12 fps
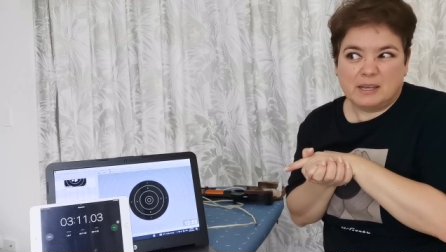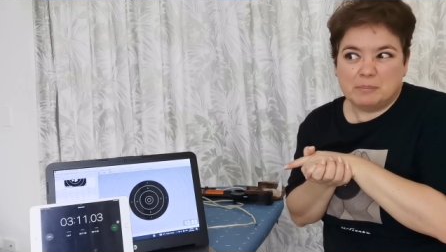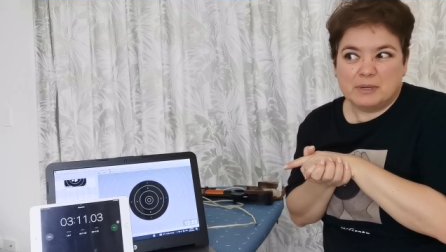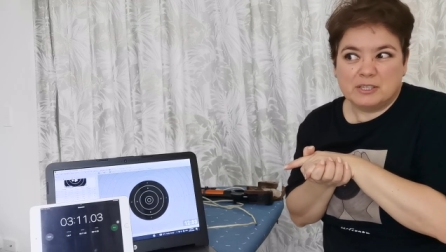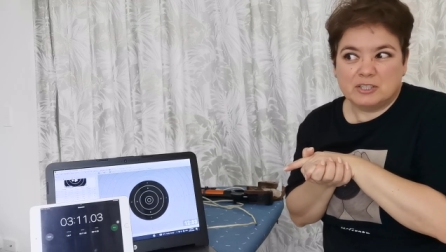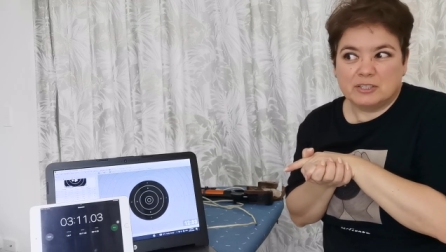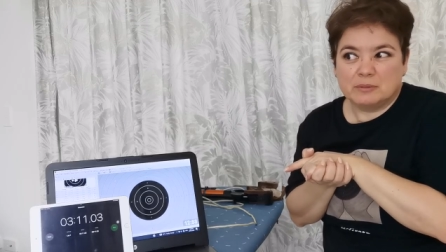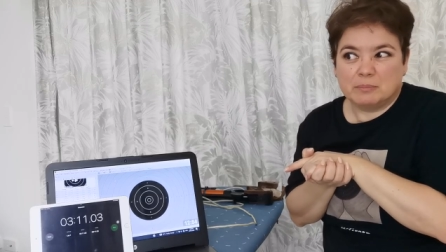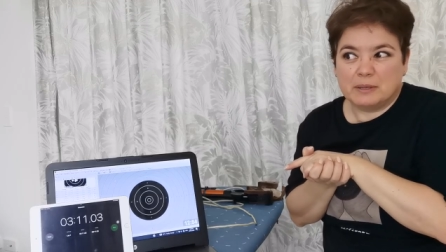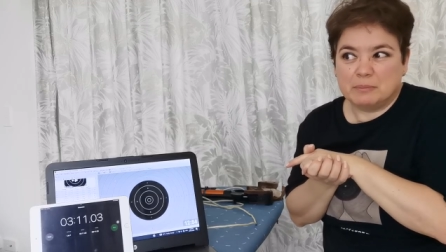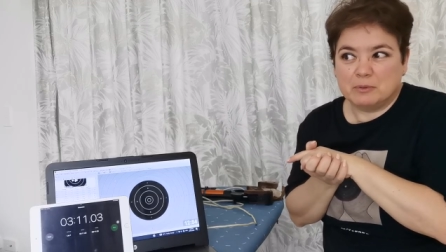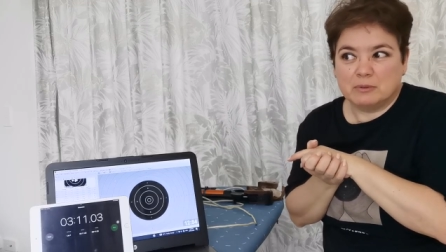but I
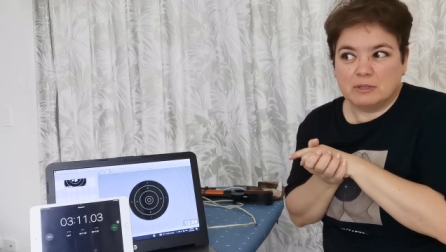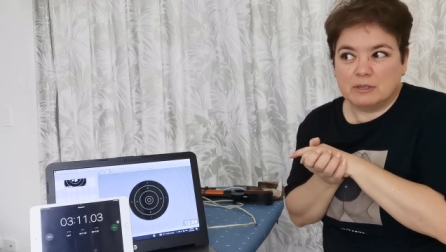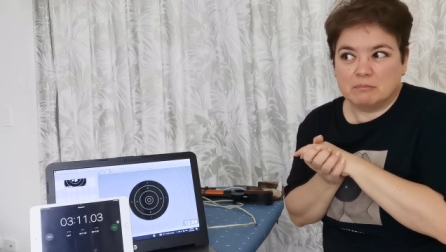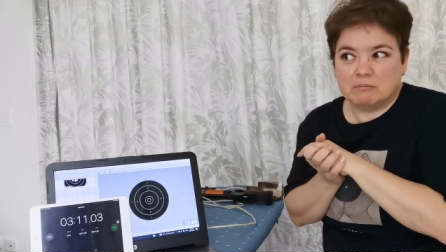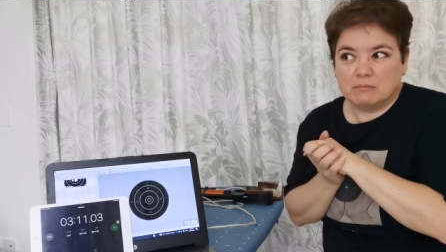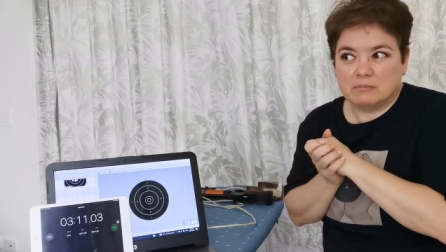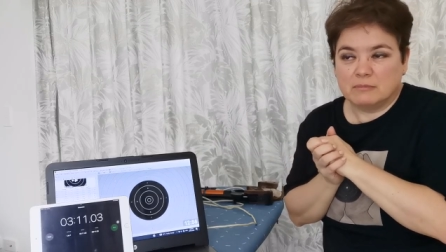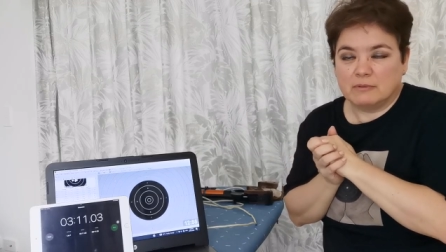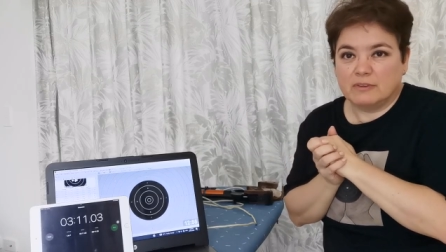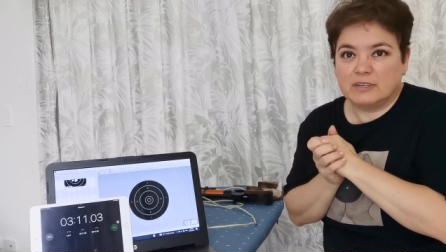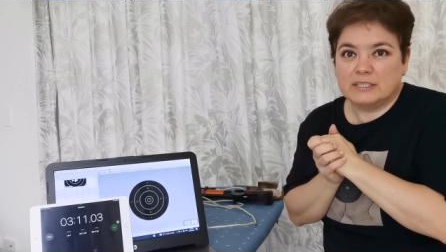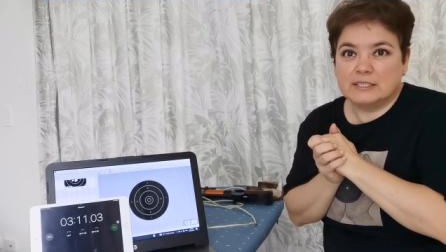measured maybe only
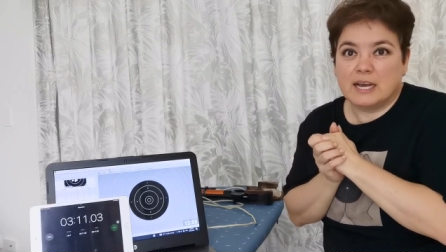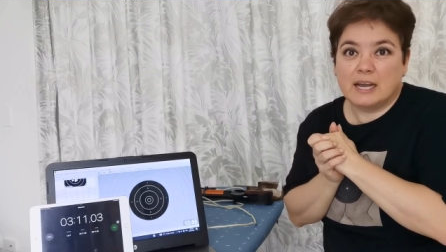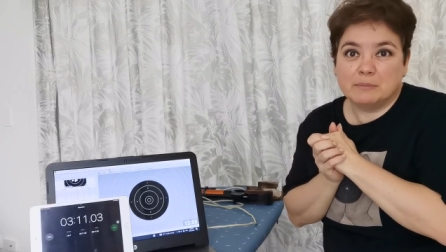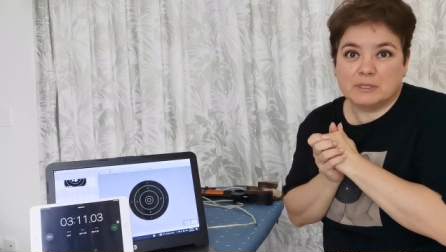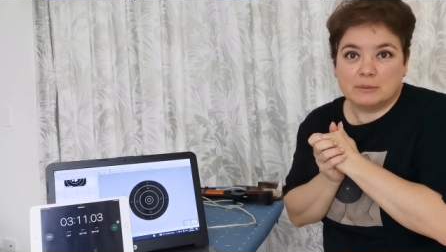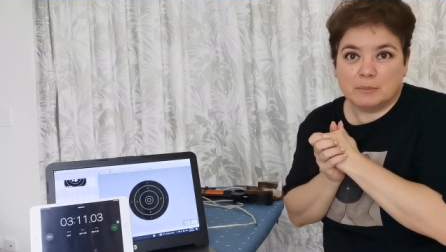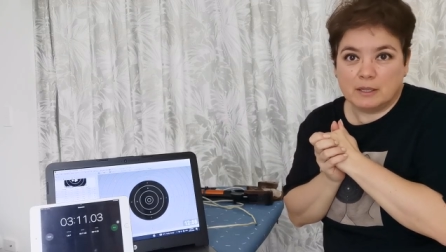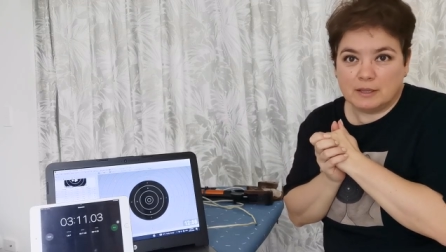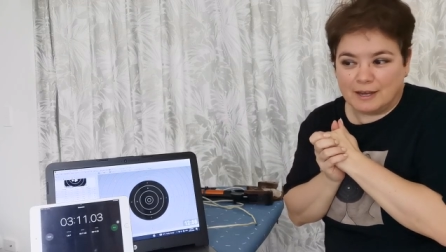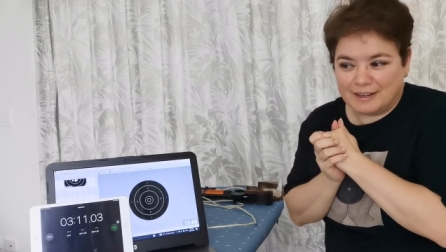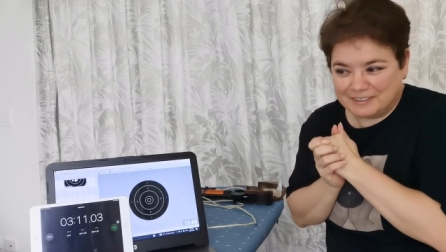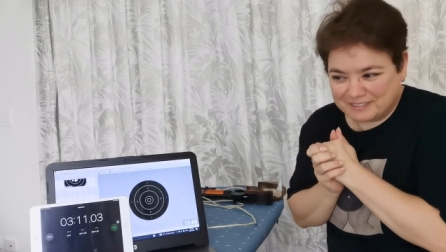3 times
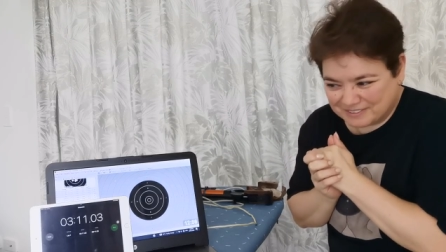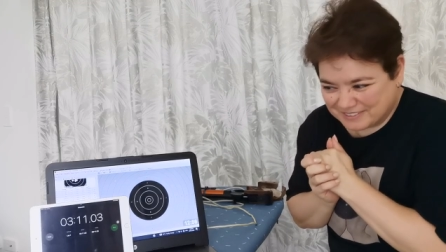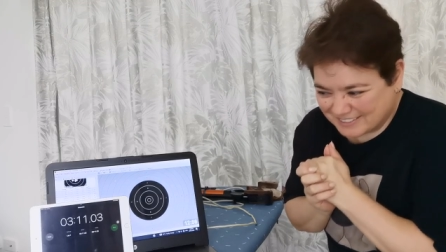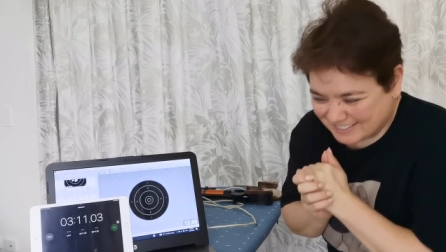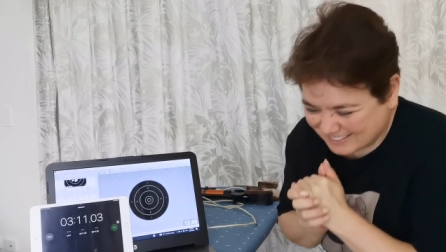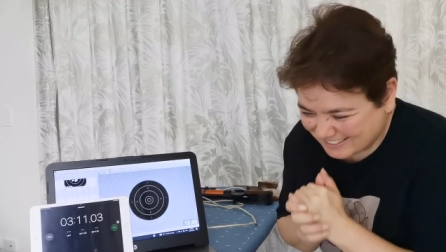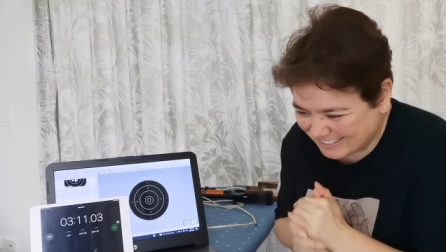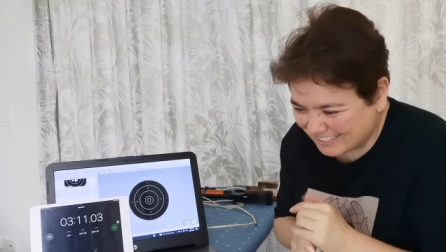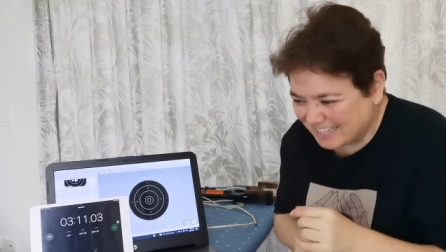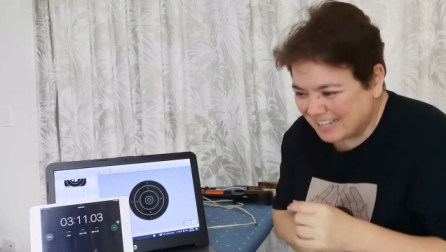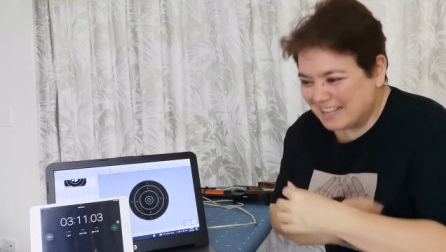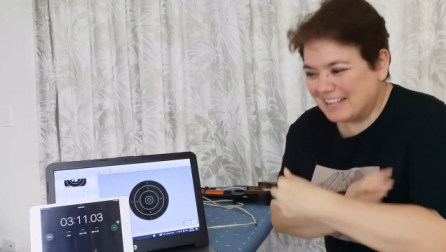in my life.
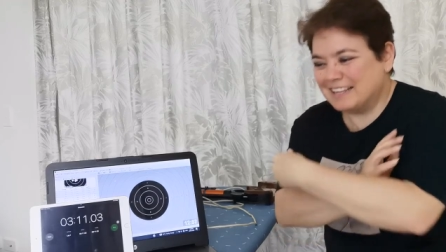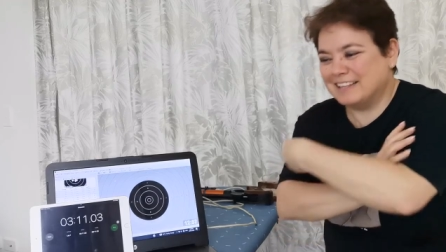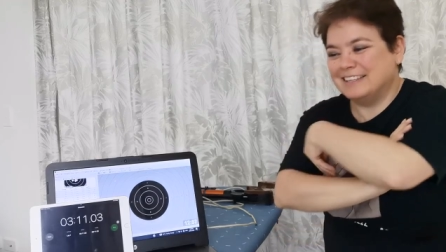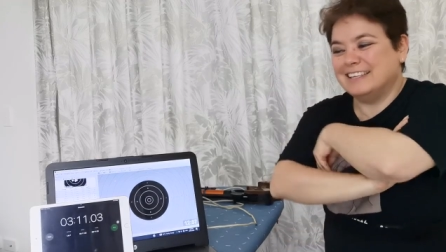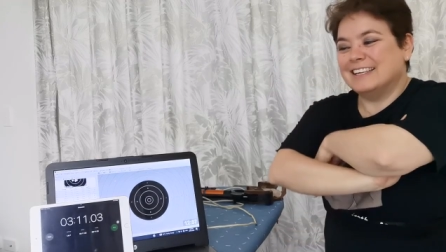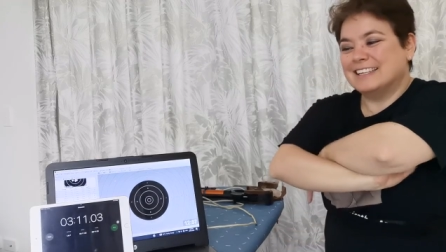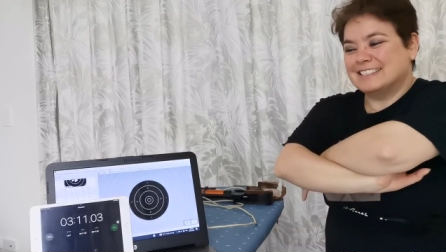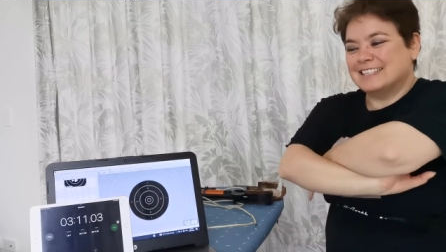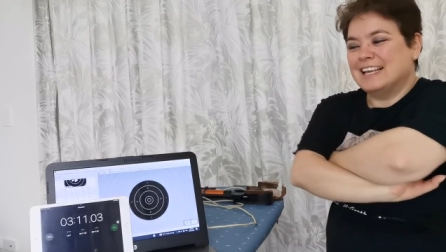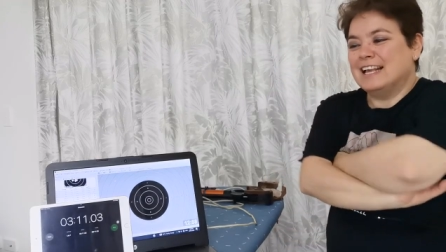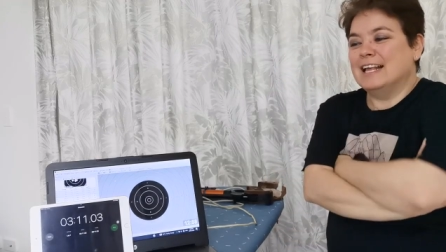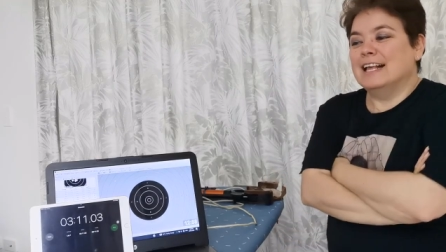
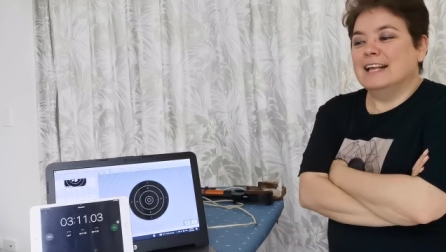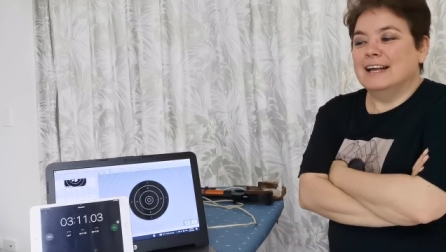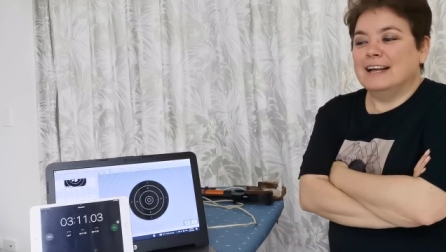Yes.